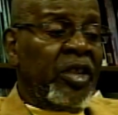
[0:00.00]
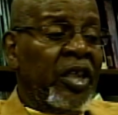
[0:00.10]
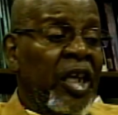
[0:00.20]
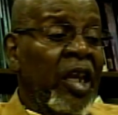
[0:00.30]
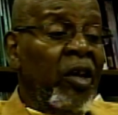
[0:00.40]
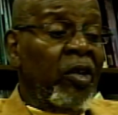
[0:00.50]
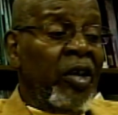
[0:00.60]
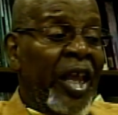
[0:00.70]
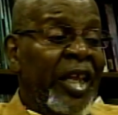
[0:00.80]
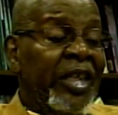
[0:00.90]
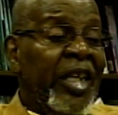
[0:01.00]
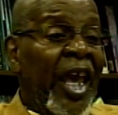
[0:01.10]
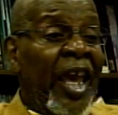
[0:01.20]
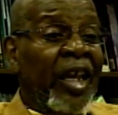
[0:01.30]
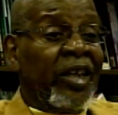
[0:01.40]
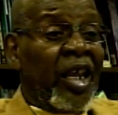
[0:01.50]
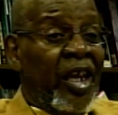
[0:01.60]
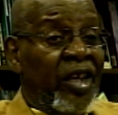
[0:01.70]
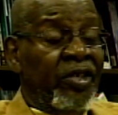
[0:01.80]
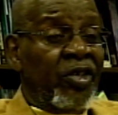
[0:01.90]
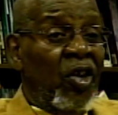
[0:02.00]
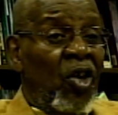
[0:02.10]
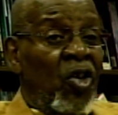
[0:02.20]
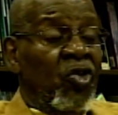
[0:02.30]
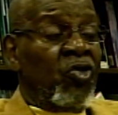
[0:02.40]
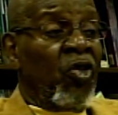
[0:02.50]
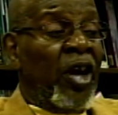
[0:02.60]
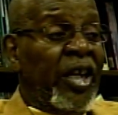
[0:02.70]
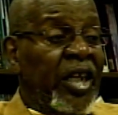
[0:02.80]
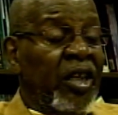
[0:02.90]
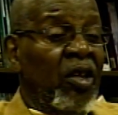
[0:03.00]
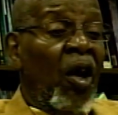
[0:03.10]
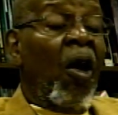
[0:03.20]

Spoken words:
geared and tagged as training